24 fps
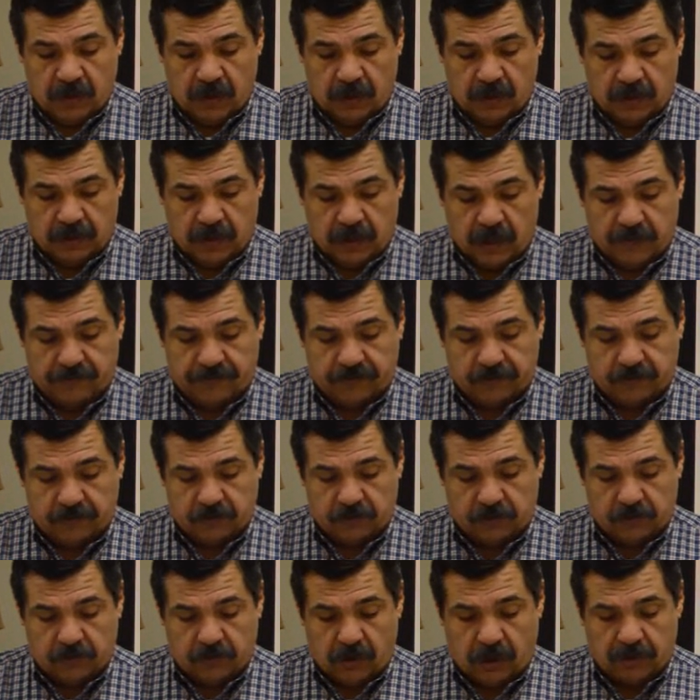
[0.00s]
uh, conference
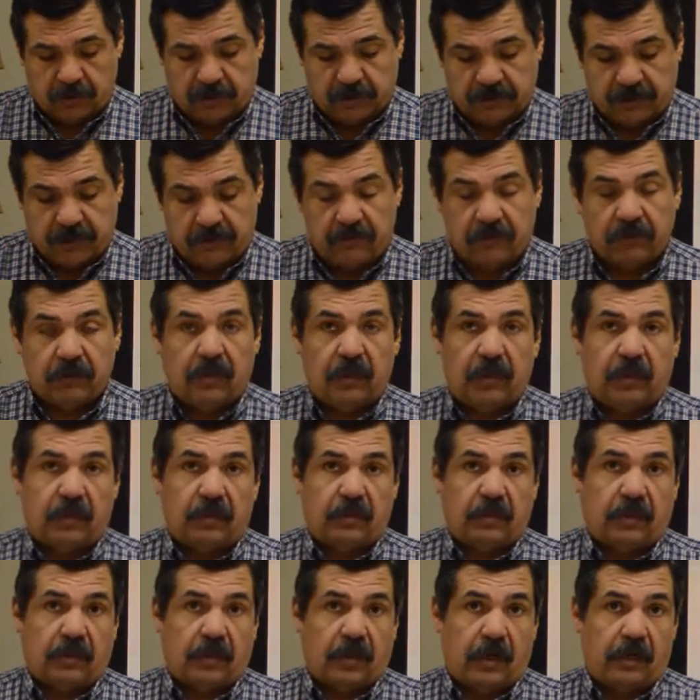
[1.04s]
room. On the
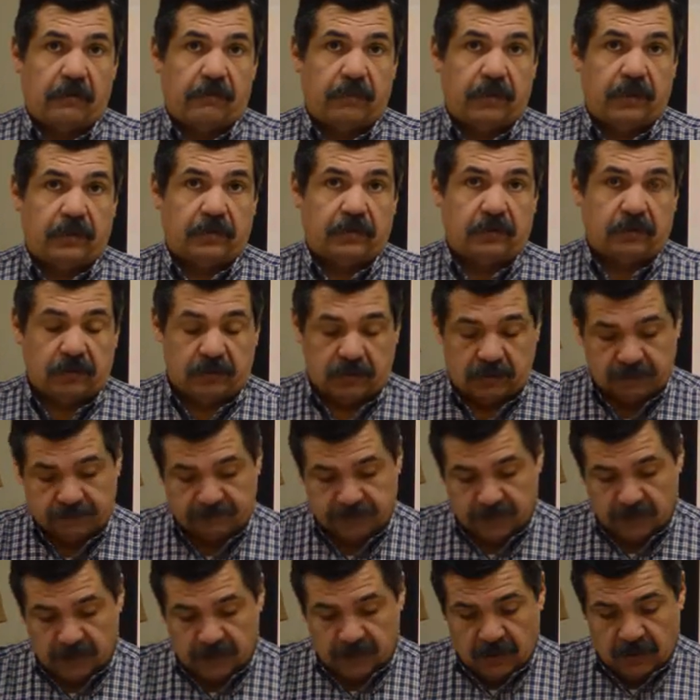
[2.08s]
17th, the Clay Busters
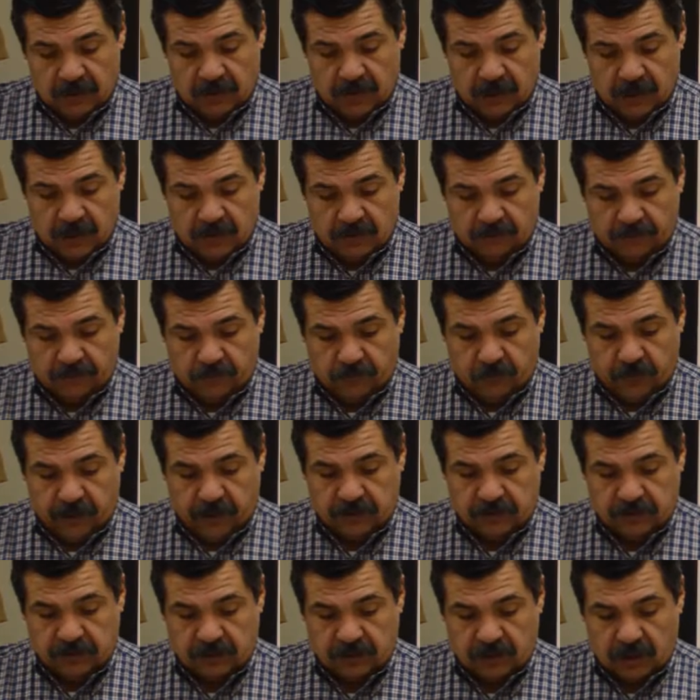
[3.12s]
uh,
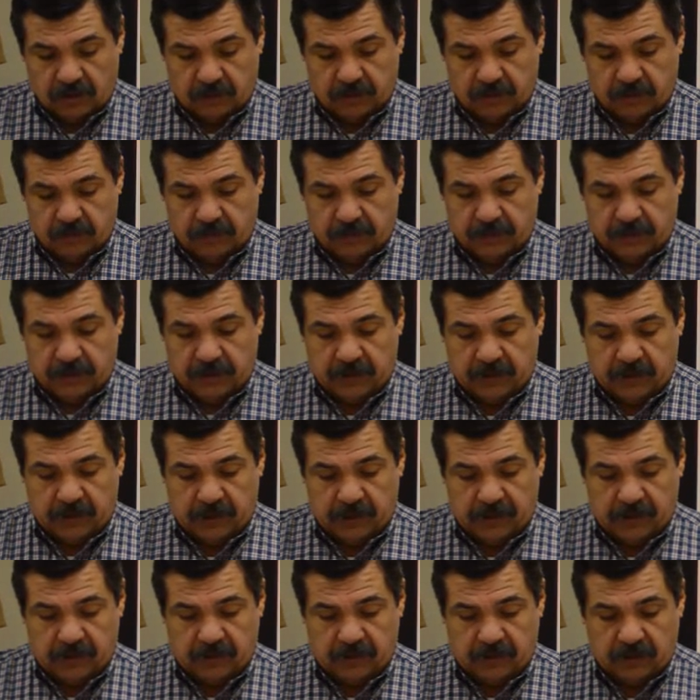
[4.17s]
4-H is also meeting
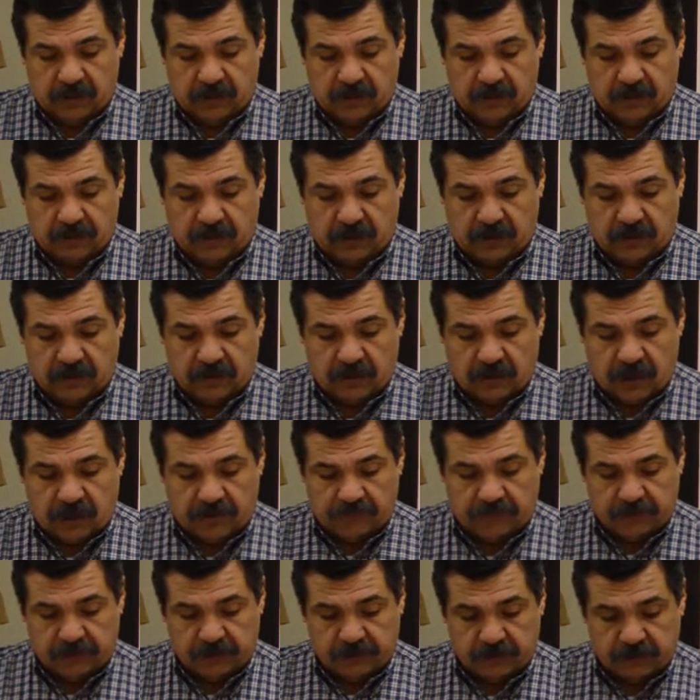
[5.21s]
here at the Extension
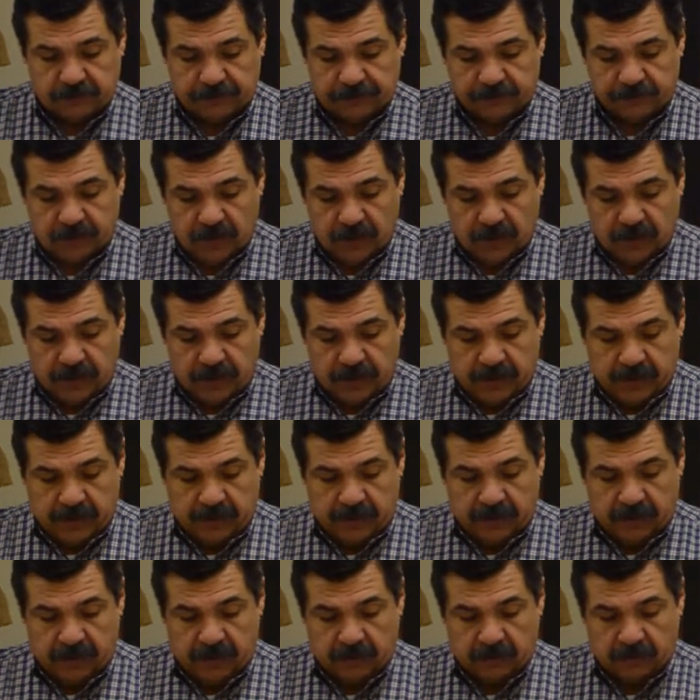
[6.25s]
Office.
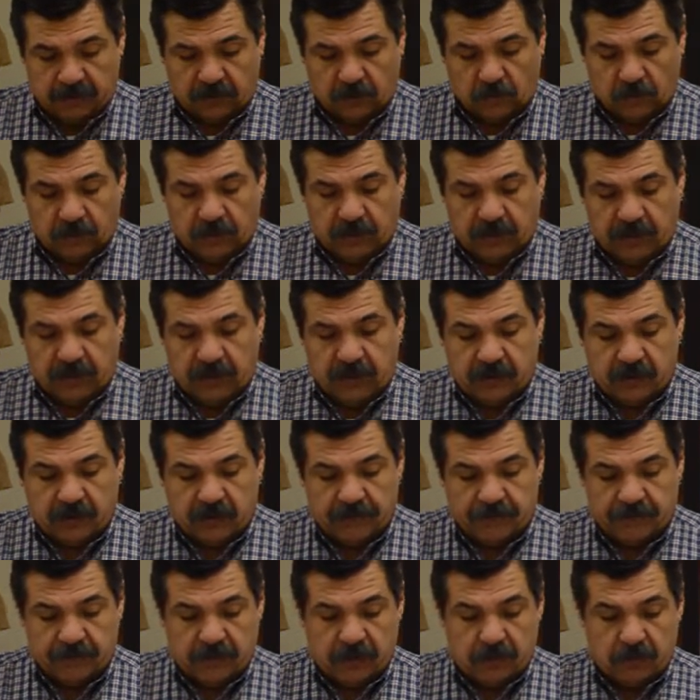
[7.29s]
And on the
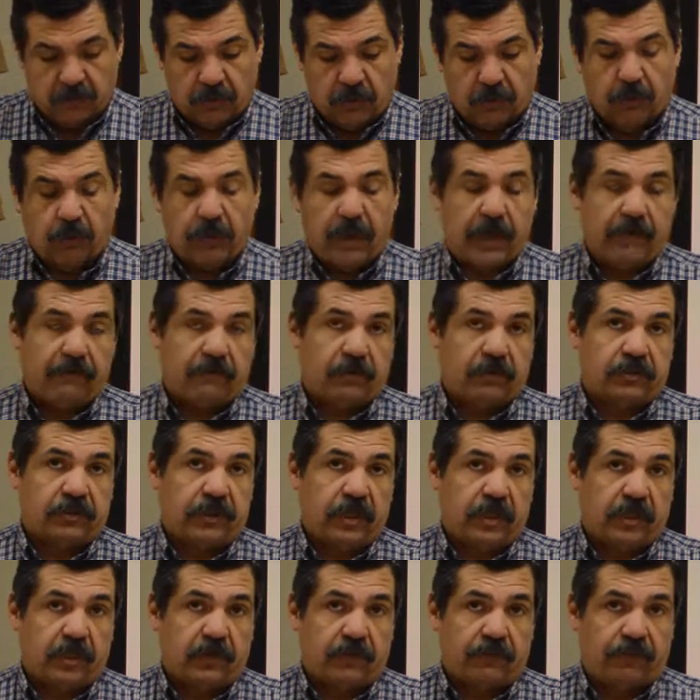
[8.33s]
20th, we will have our
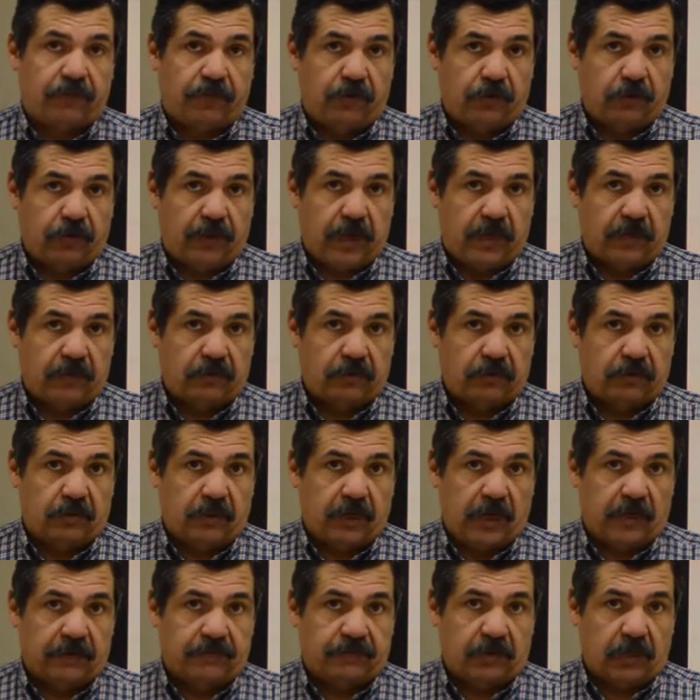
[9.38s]
second Frio County Junior
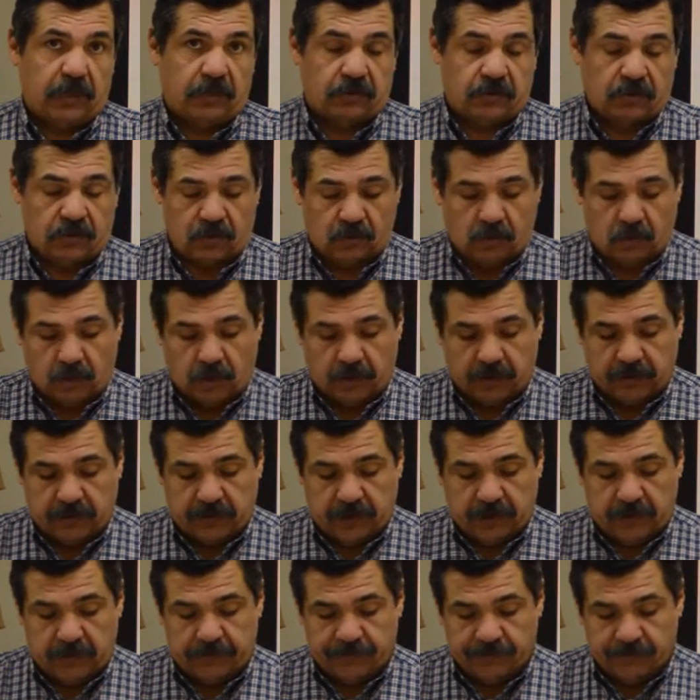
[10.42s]
Livestock Show
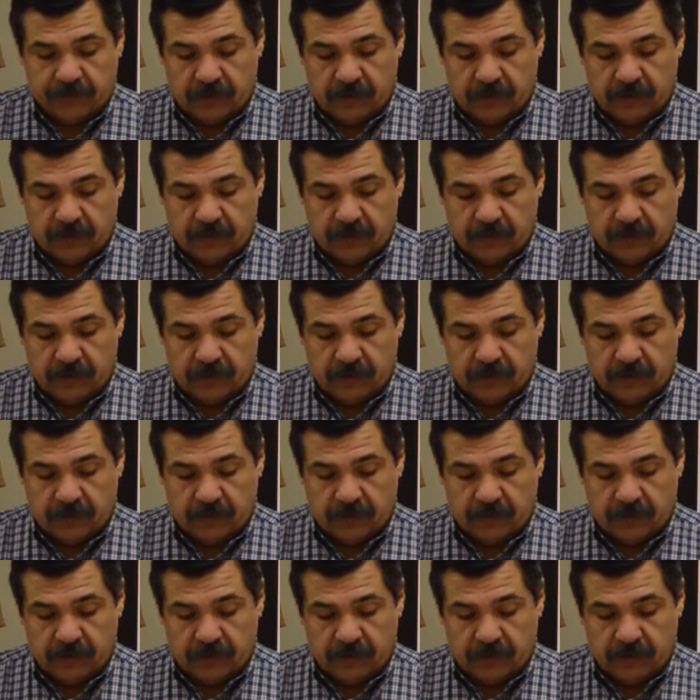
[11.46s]
workday,